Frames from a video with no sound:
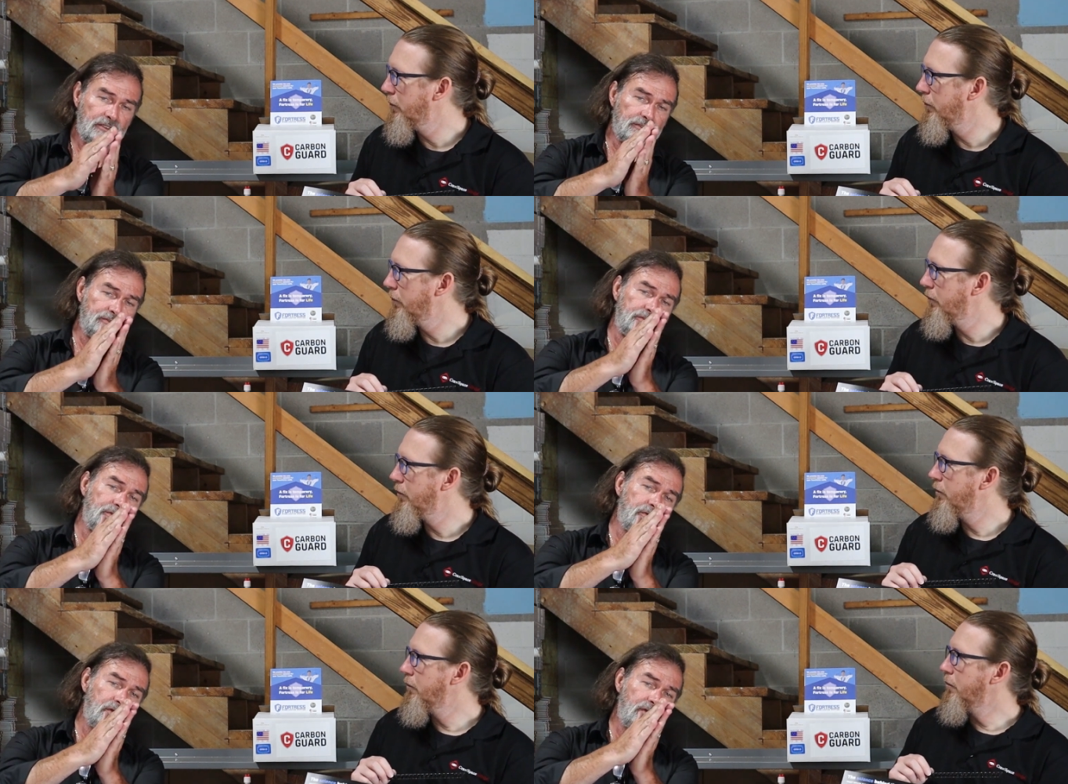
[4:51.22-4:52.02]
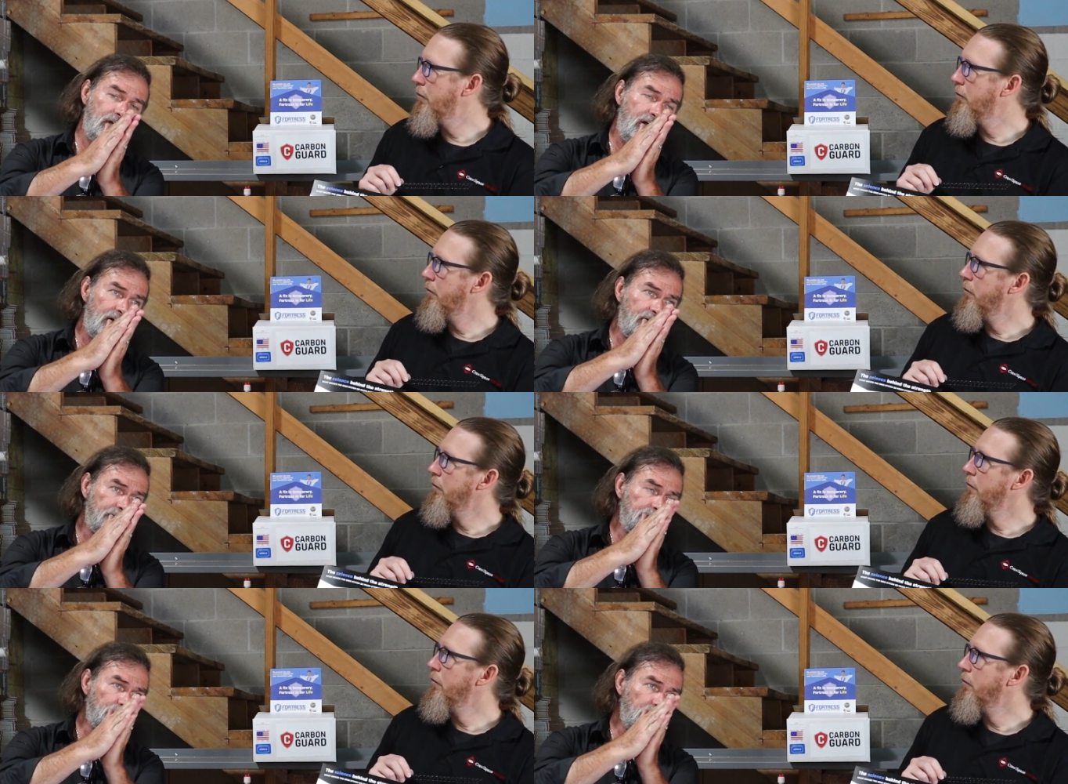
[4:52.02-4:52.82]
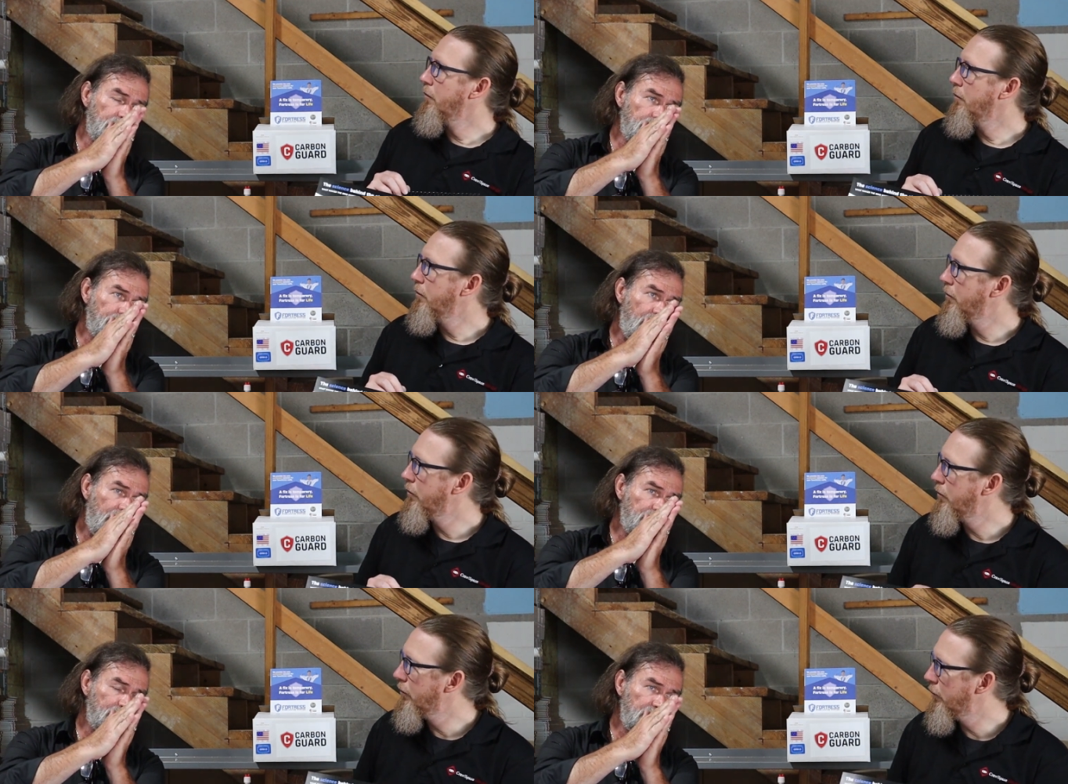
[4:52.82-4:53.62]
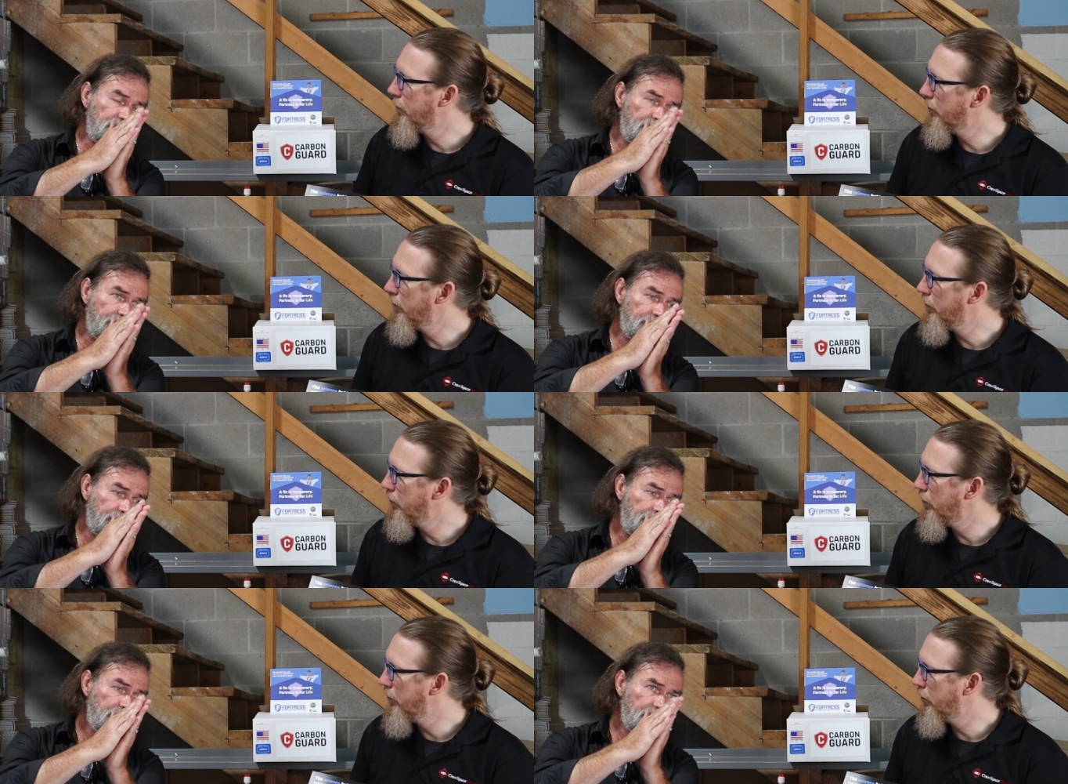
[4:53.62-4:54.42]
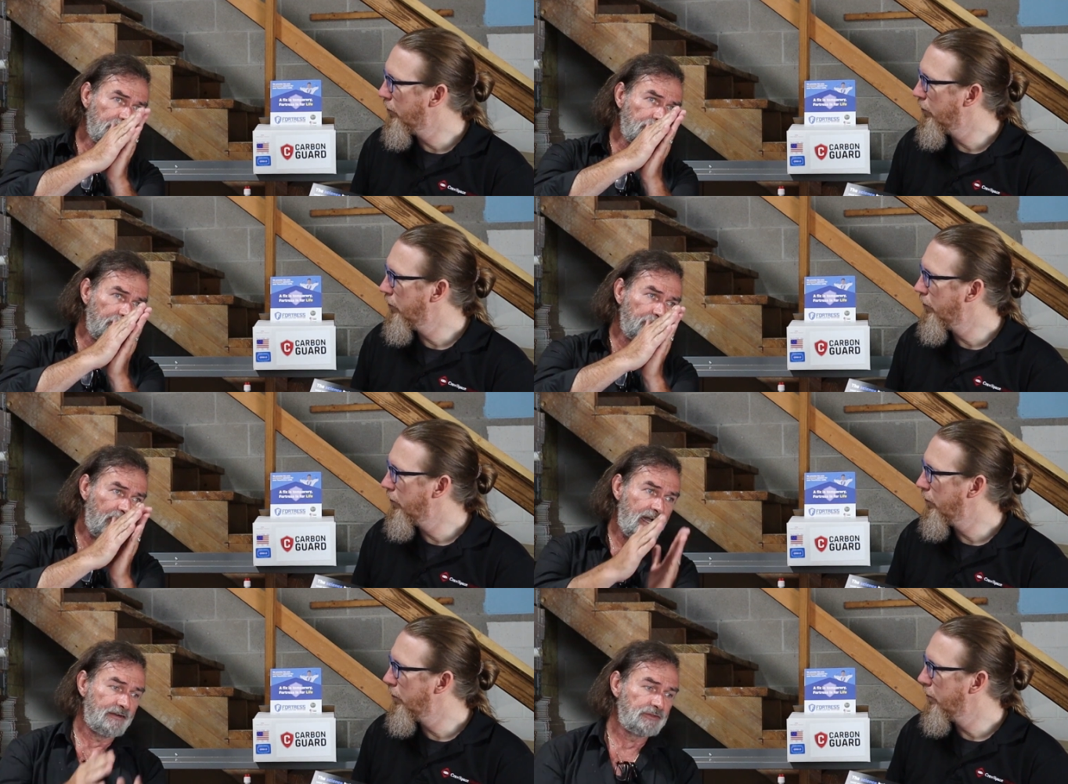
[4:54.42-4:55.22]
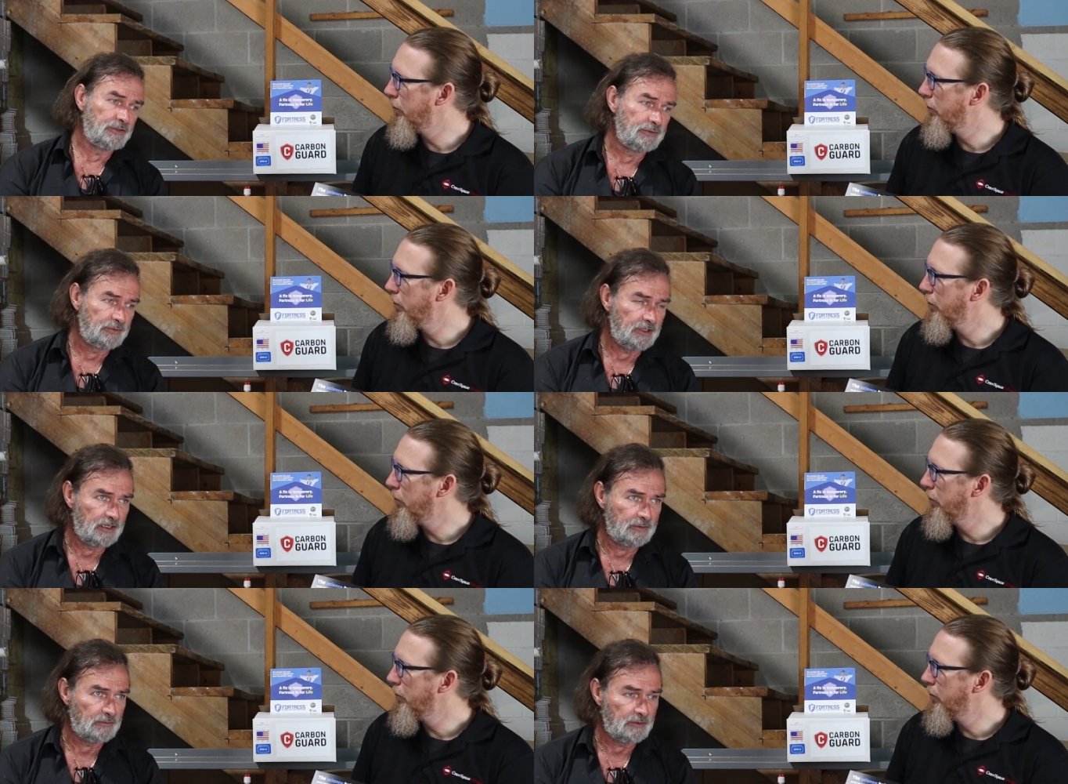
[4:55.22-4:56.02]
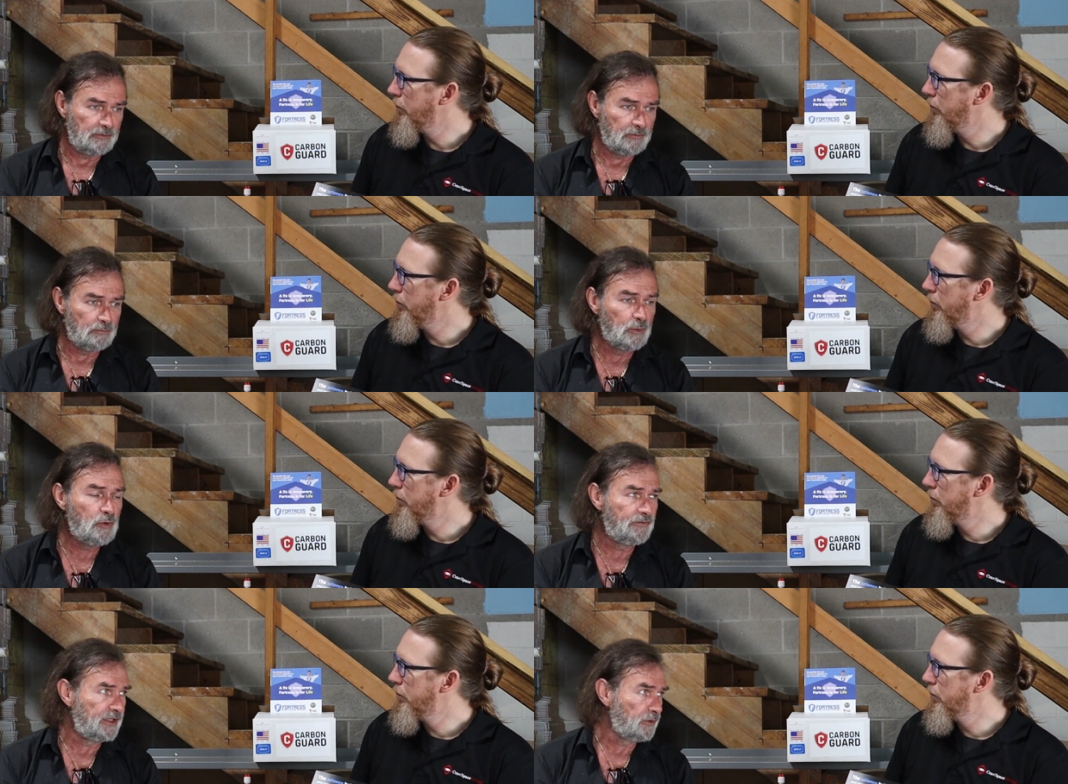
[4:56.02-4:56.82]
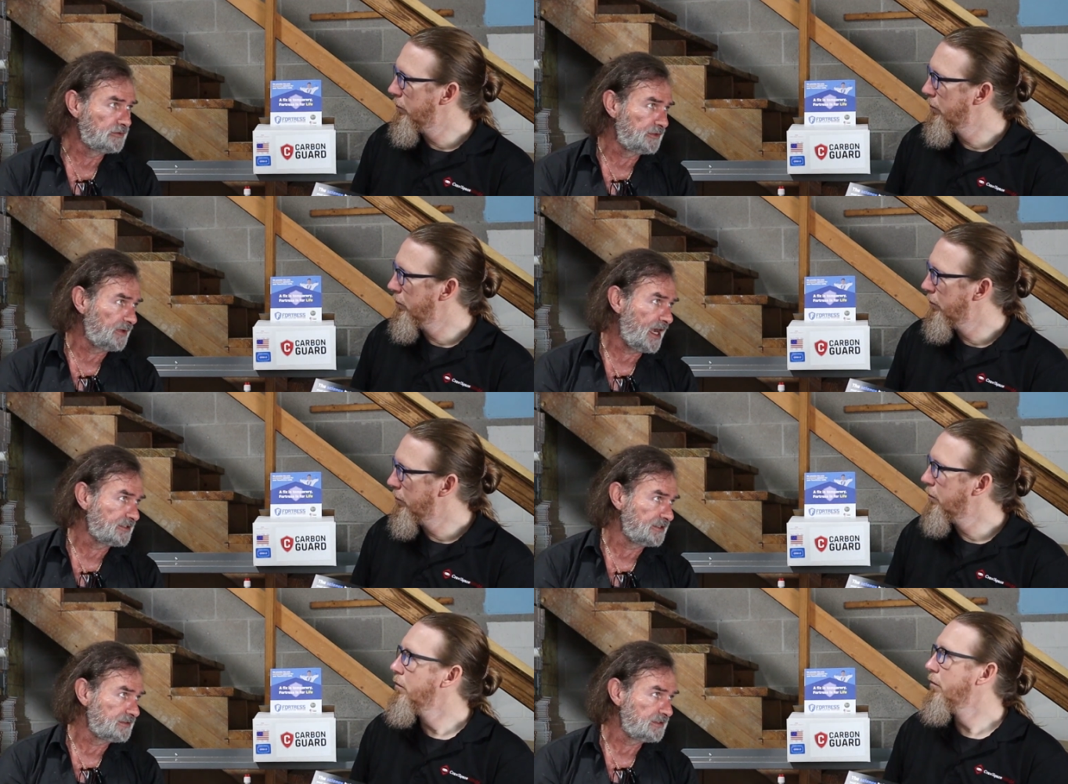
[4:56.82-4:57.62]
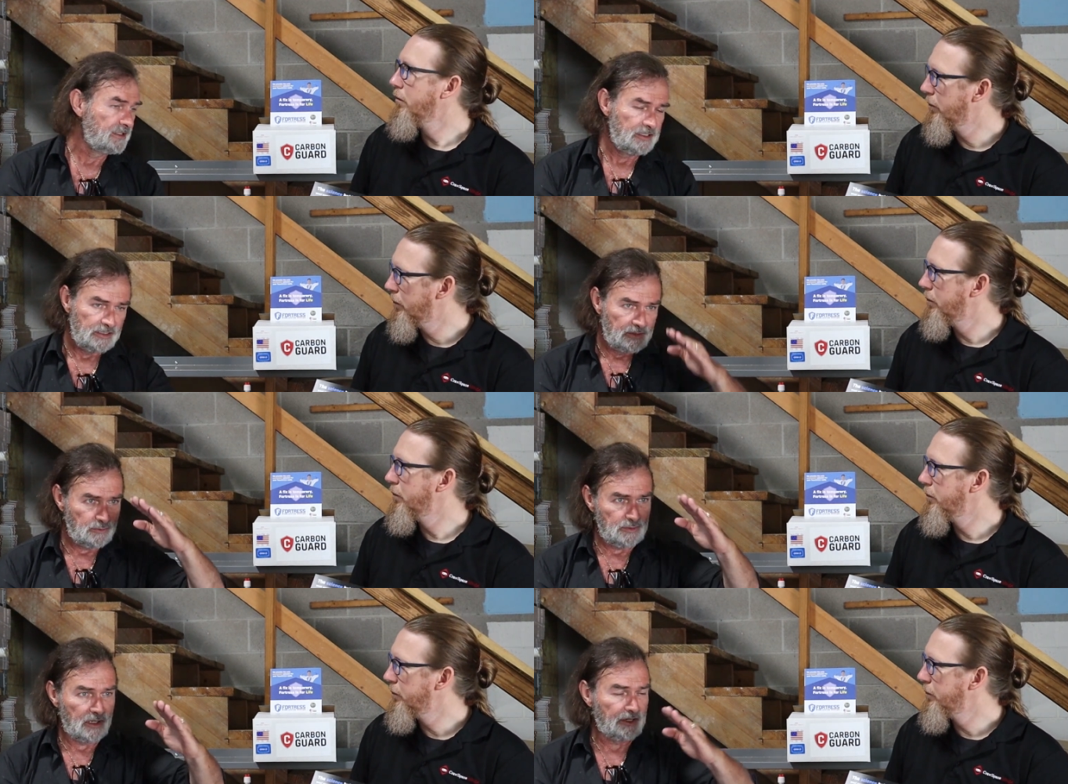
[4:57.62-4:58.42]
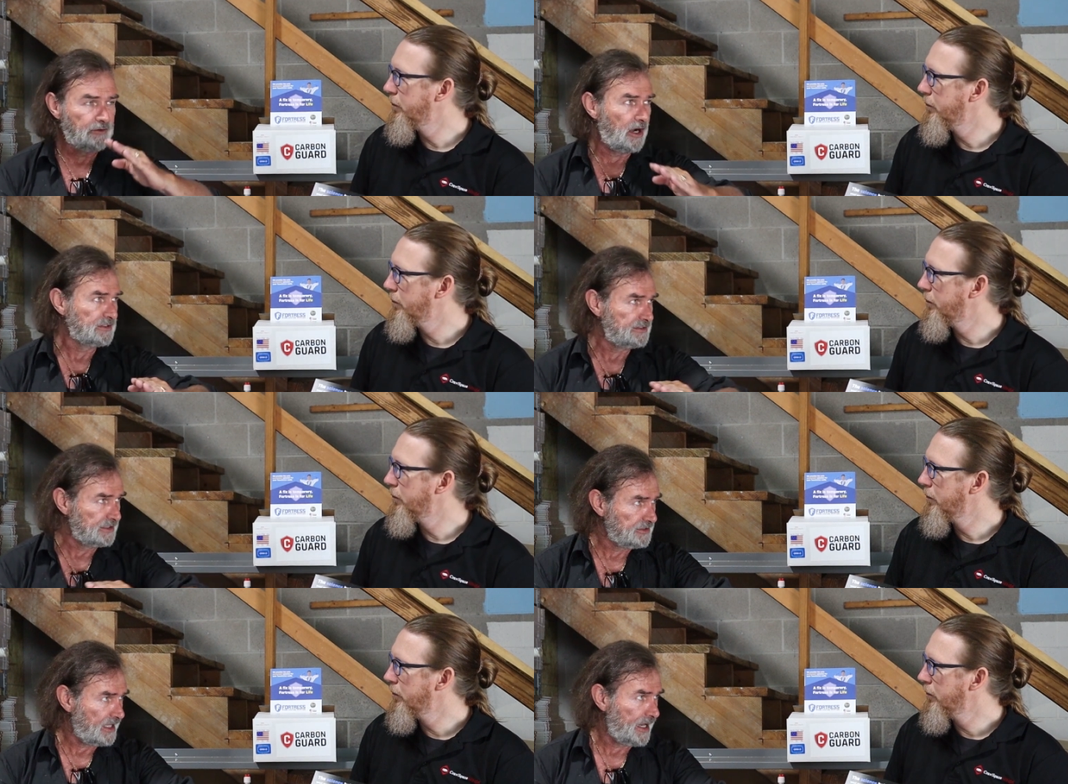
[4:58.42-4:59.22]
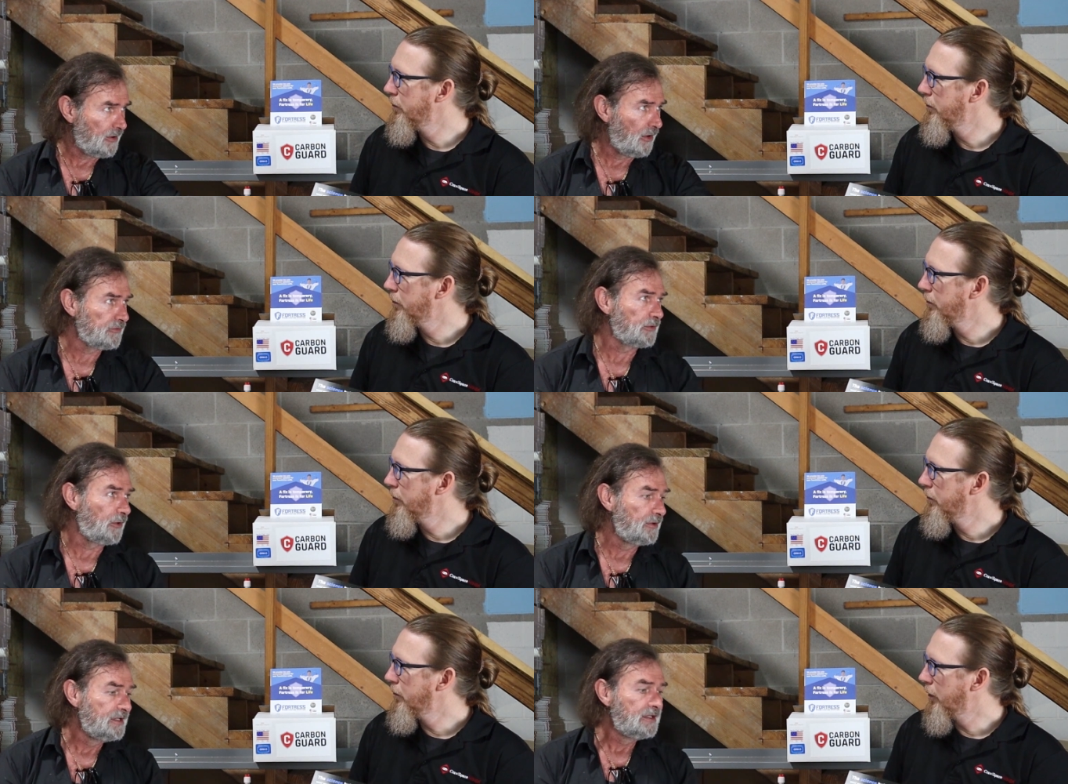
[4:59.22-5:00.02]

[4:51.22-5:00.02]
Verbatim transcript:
Speaker 1: you're still going to have where your cracker material is going to have to um, move in those directions. We want to cross stitch that also.